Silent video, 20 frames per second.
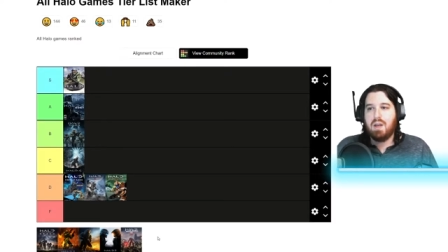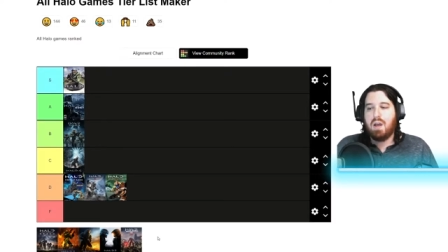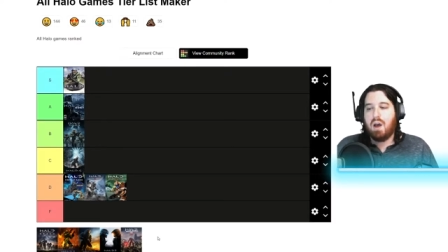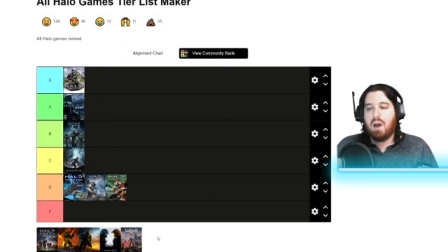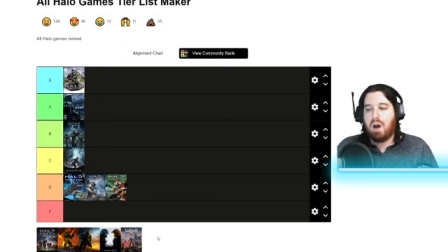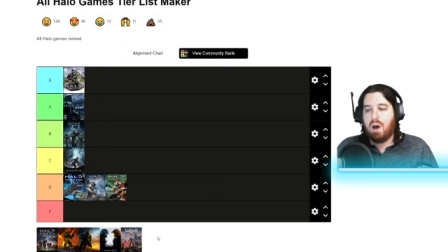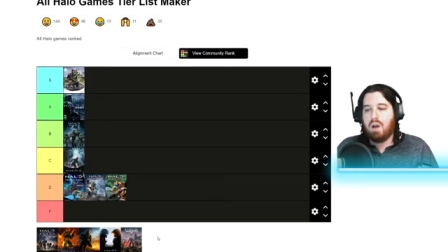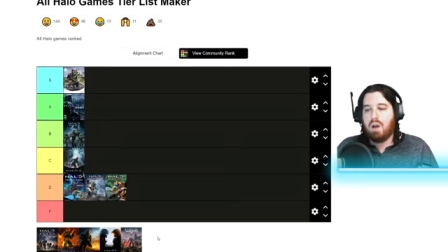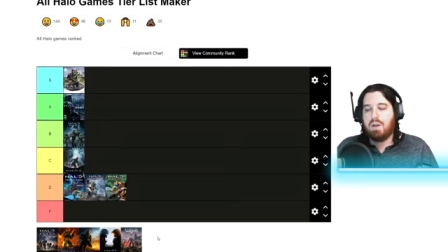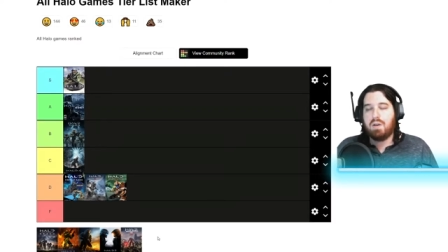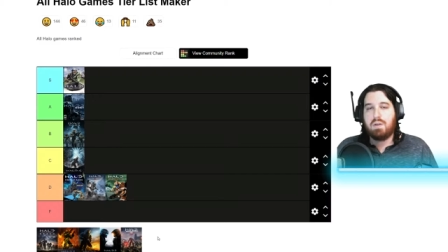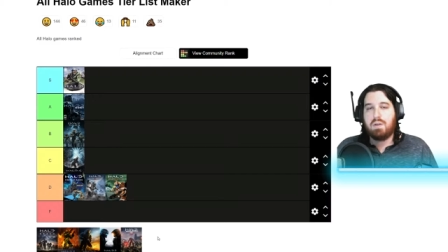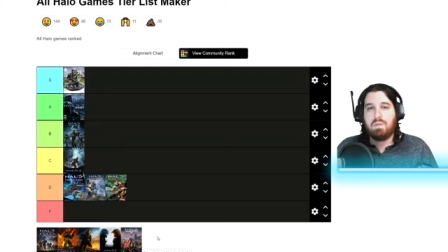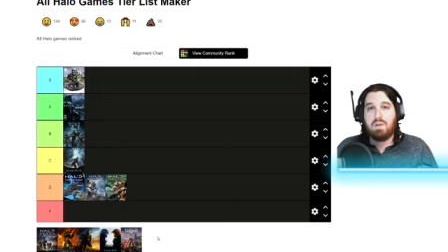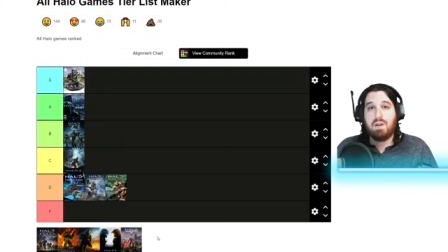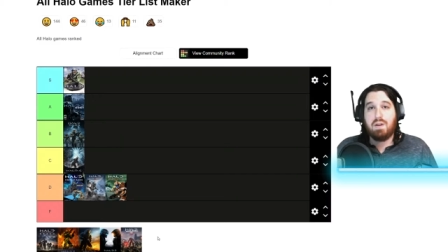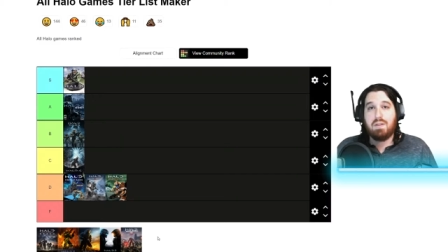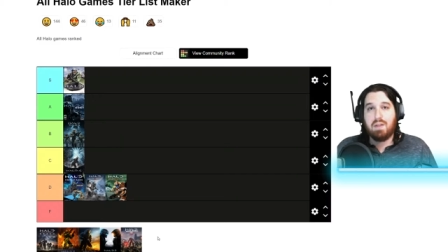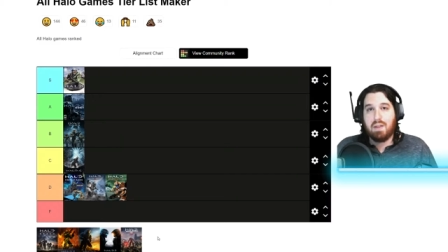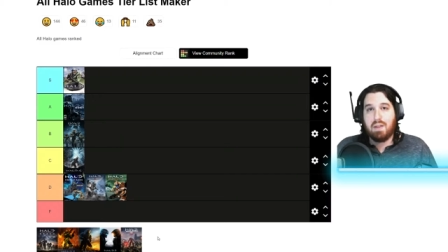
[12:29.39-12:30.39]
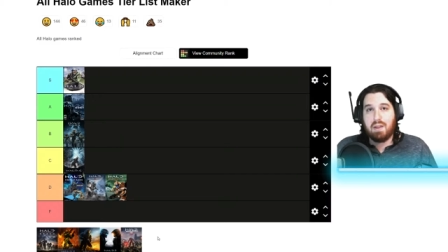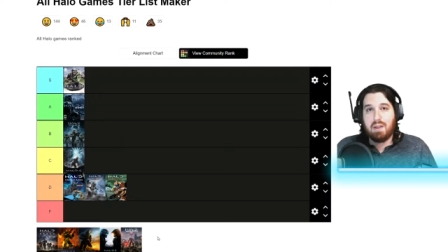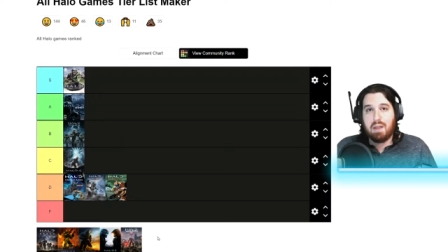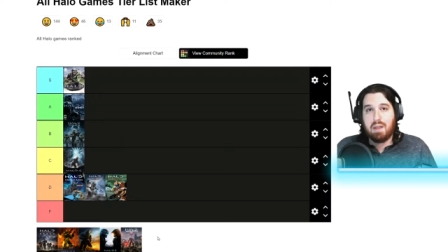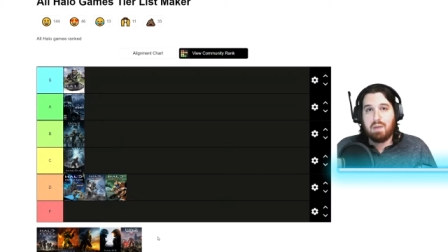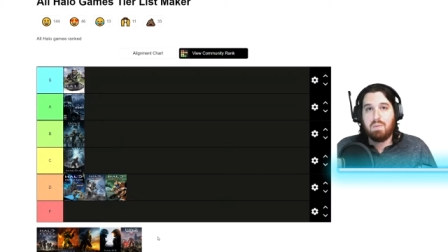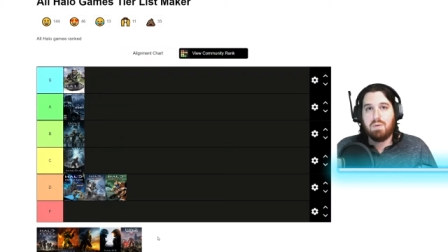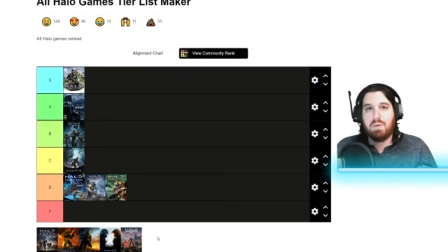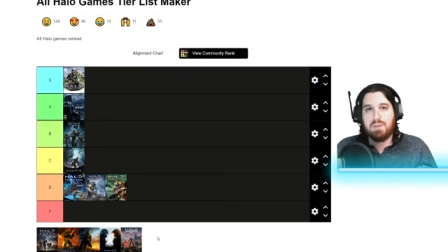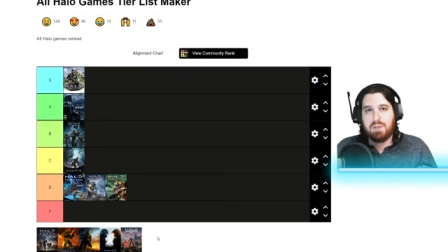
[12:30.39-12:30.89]
all agreed that it
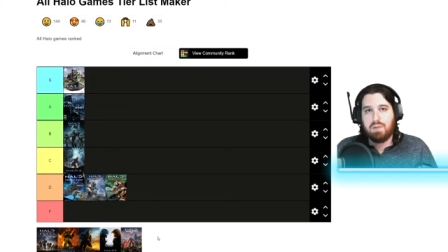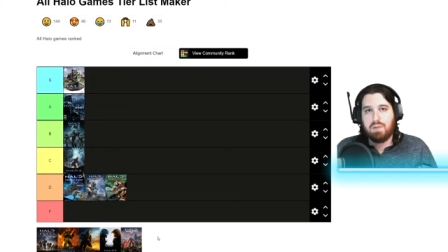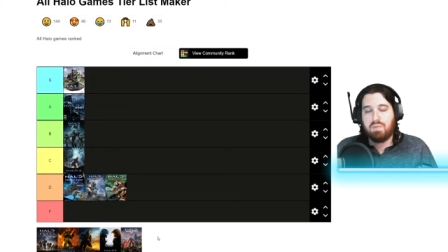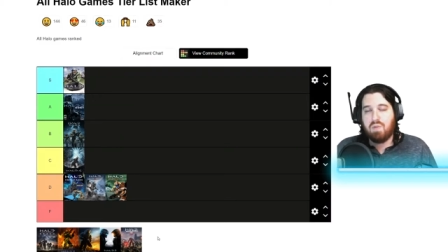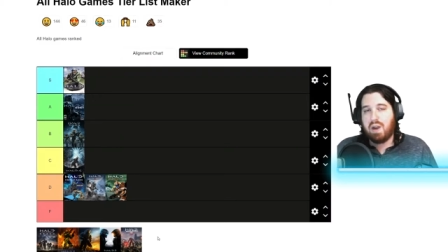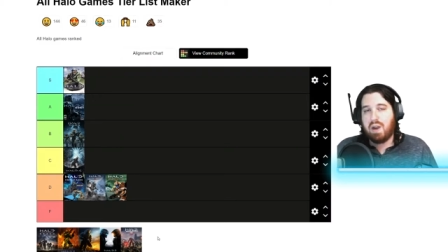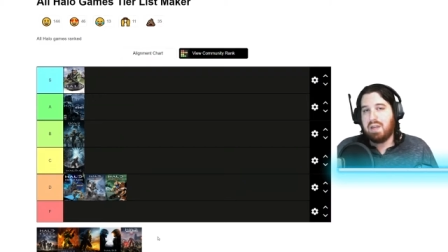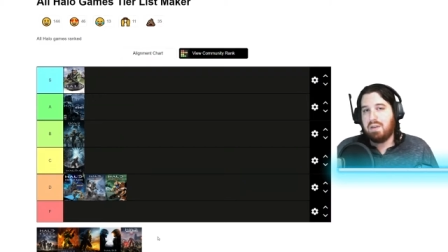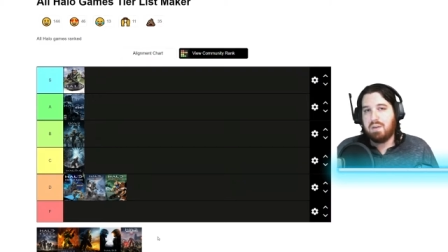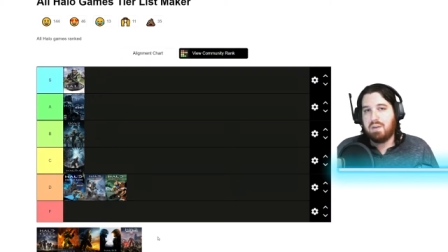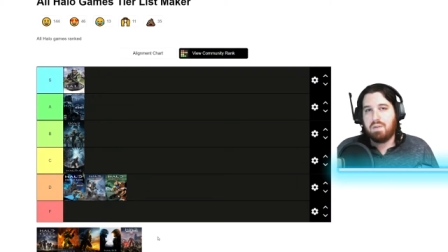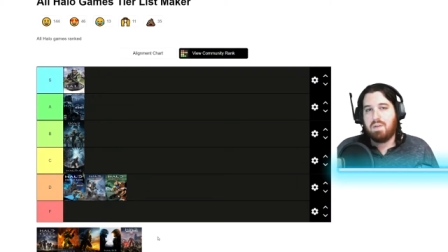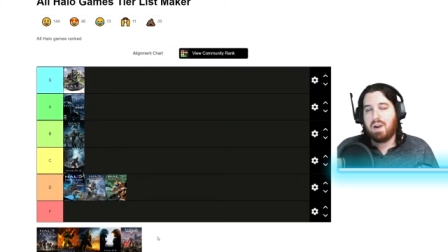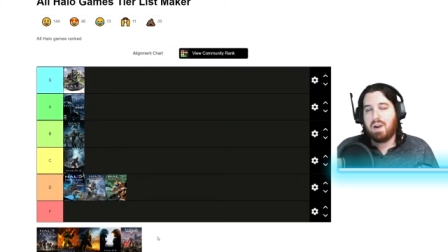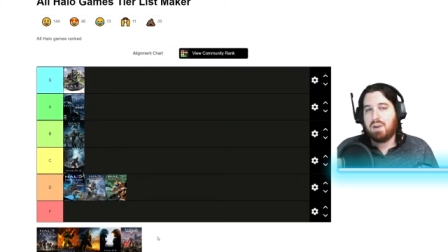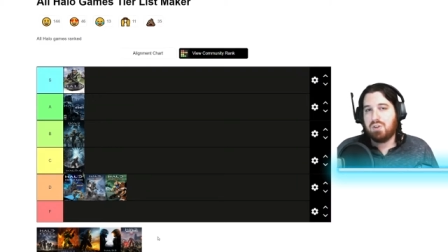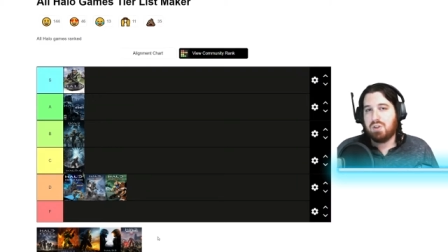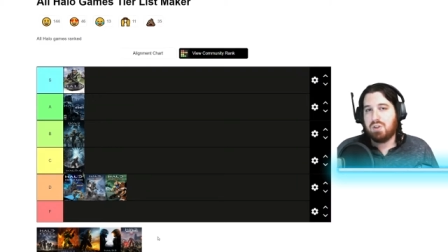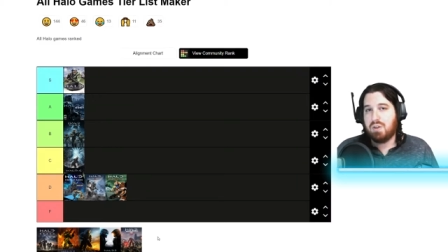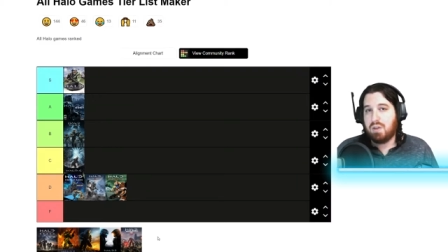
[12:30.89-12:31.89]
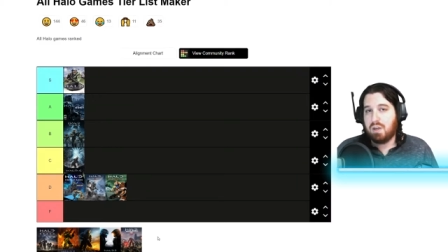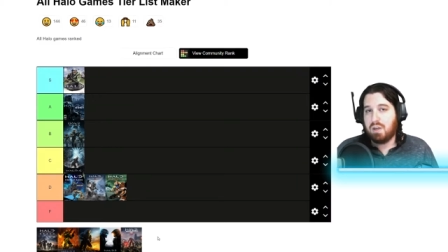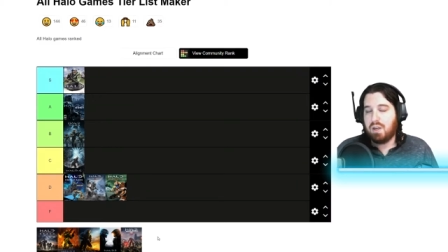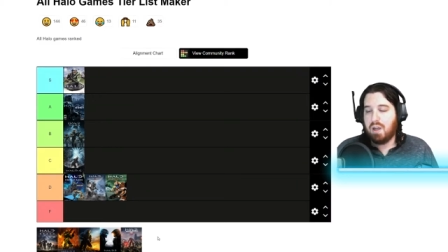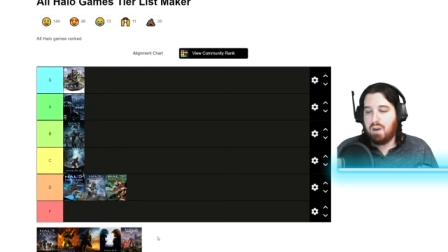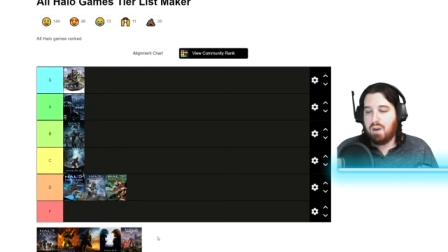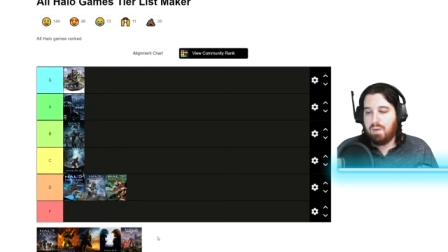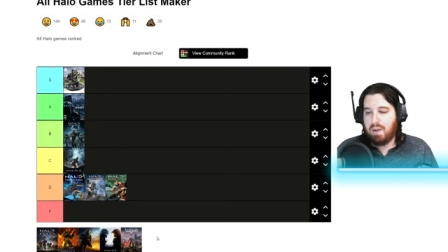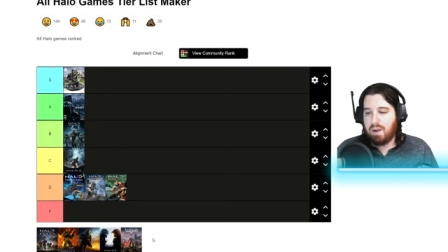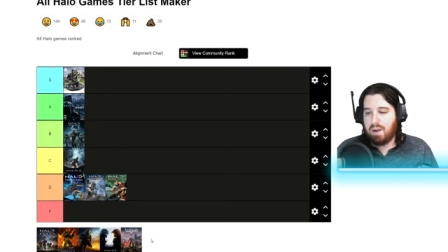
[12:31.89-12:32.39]
was the right direction to
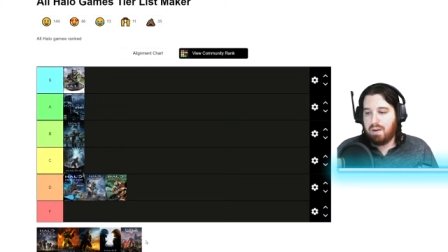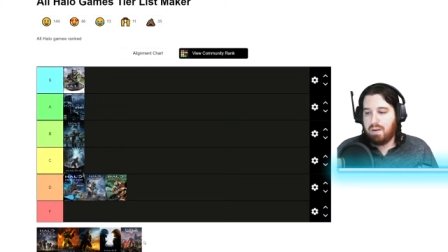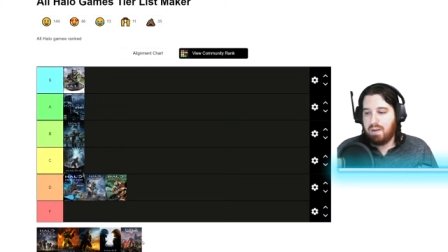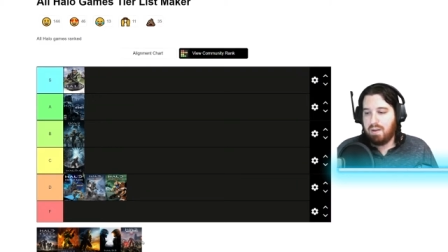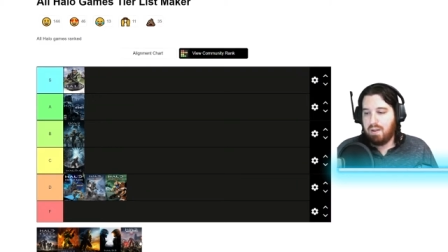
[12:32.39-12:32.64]
go in.